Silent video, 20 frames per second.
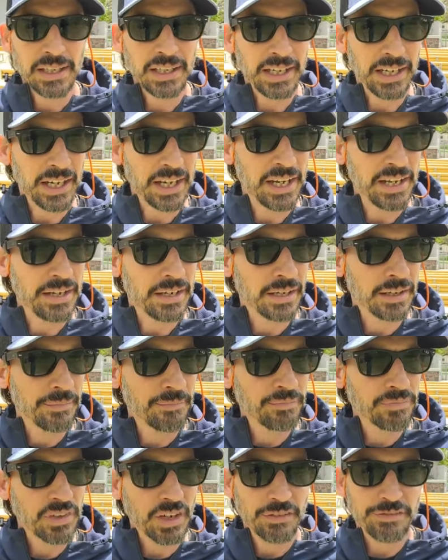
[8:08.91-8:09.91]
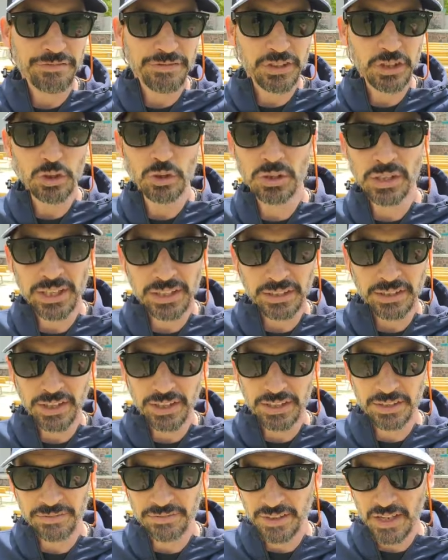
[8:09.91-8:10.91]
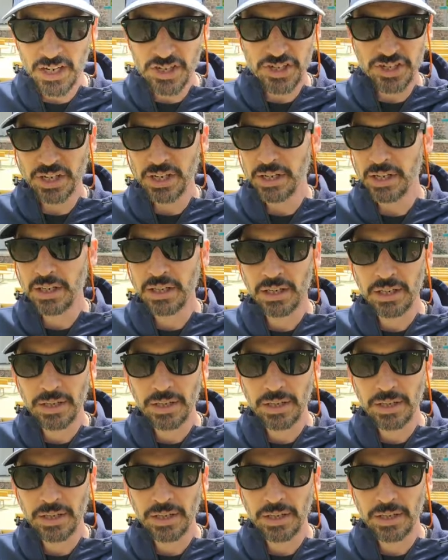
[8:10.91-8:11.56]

in fueling the division.